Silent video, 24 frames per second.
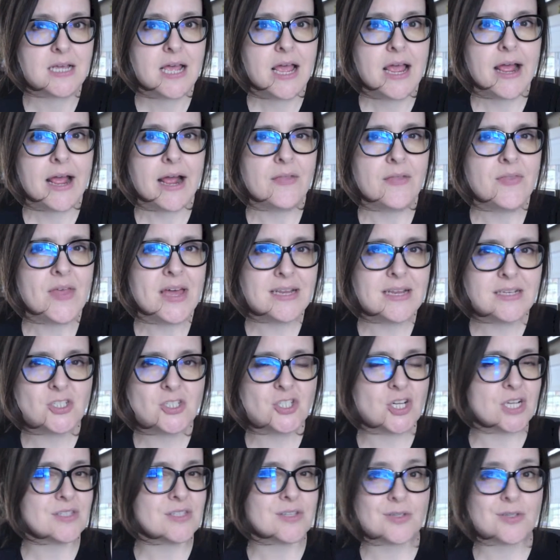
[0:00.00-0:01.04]
and that is
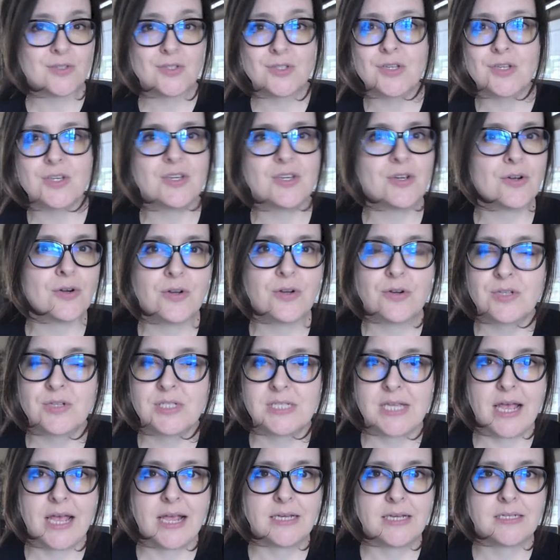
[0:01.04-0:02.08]
just secure your
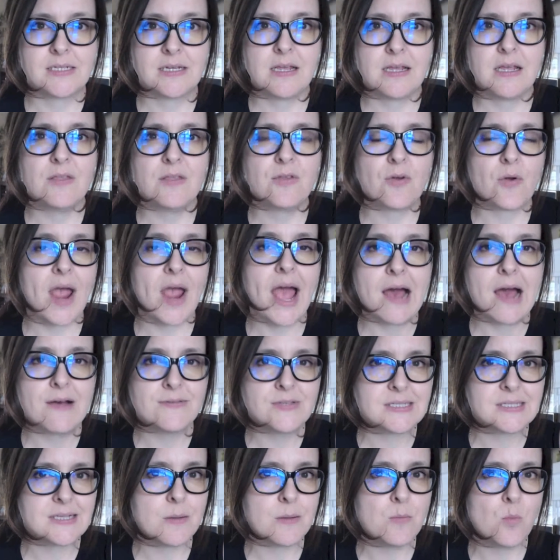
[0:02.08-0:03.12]
site. Either have
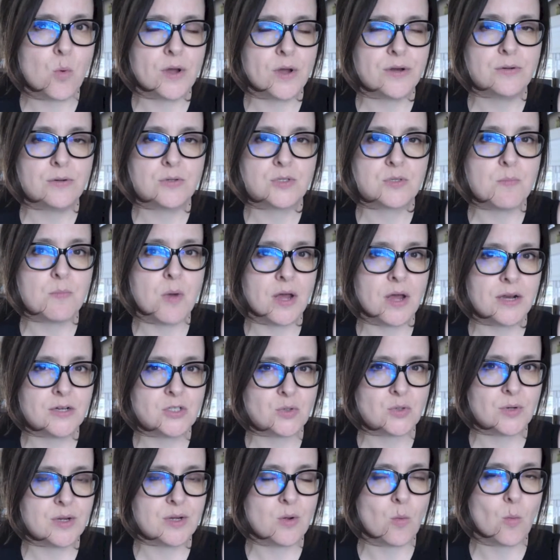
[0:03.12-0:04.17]
someone who's
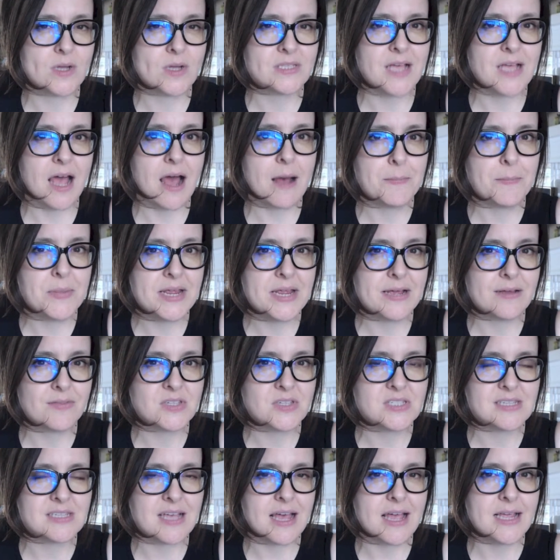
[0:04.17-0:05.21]
monitoring what's happening on the
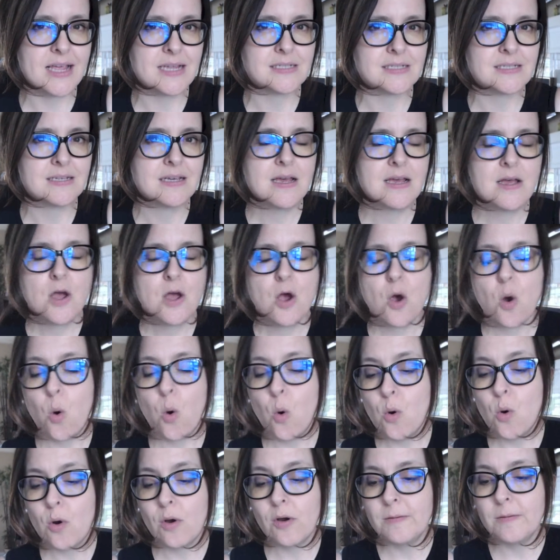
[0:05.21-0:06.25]
site,
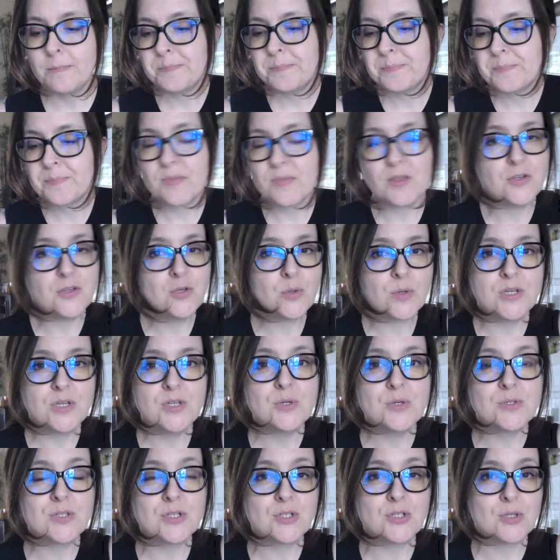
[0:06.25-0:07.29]
or you can
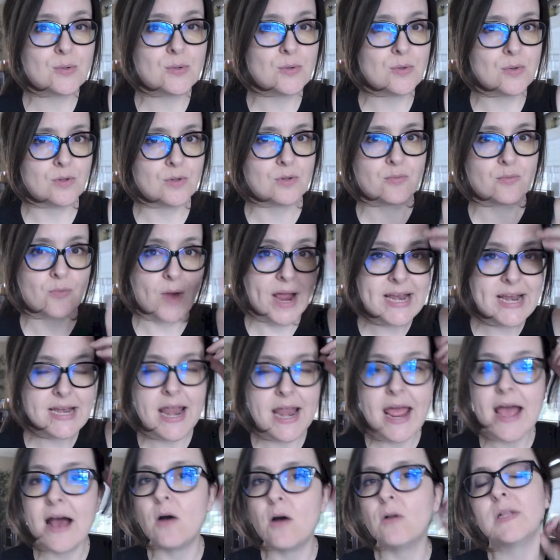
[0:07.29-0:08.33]
use a tool right
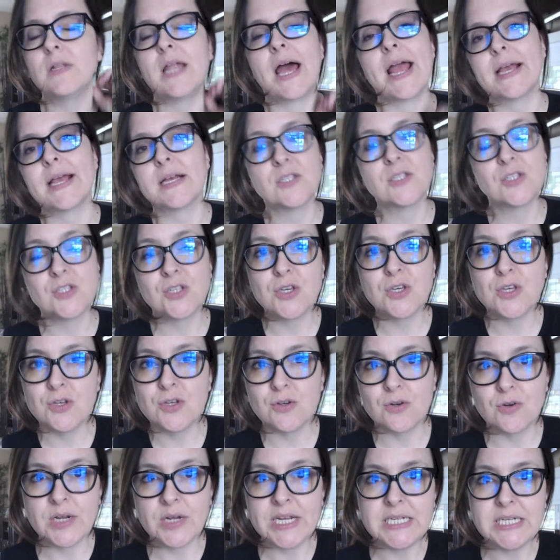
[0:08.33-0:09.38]
now like
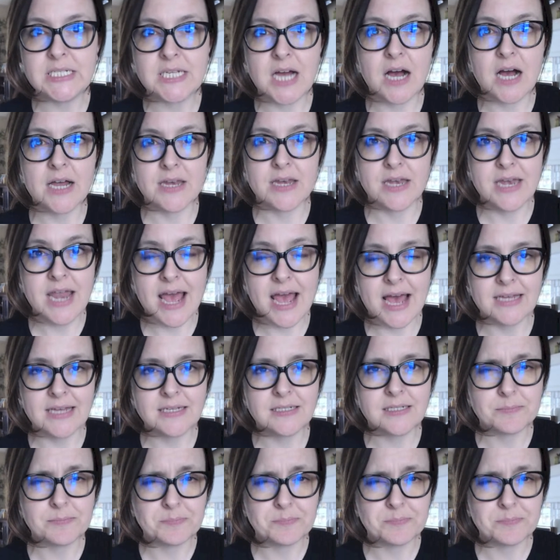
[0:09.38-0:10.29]
securi.net.